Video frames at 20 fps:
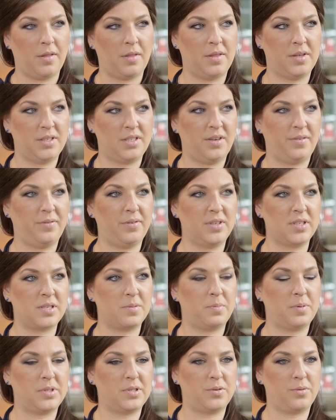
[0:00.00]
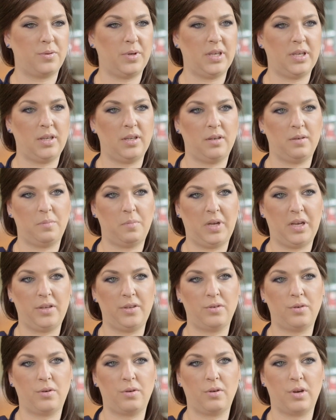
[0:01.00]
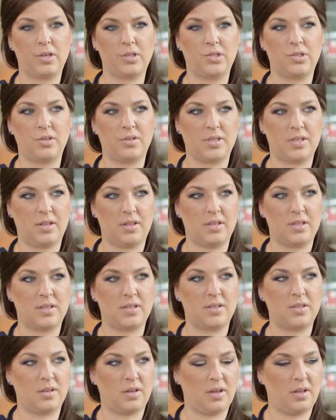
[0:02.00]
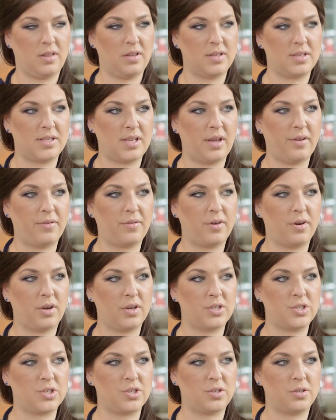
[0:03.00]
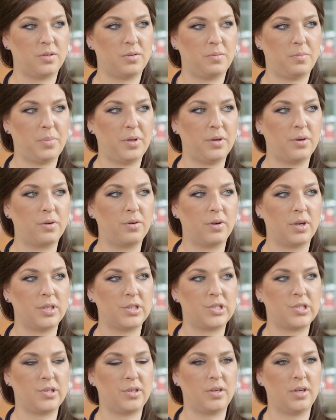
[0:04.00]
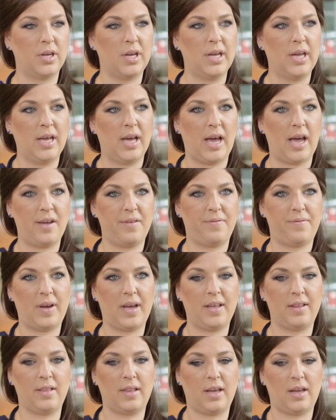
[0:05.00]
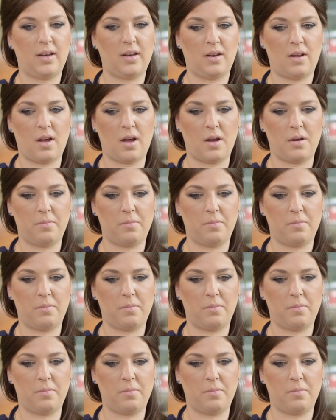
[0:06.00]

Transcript: The difference between manual crushers and the SafeCrush pill crusher, I find that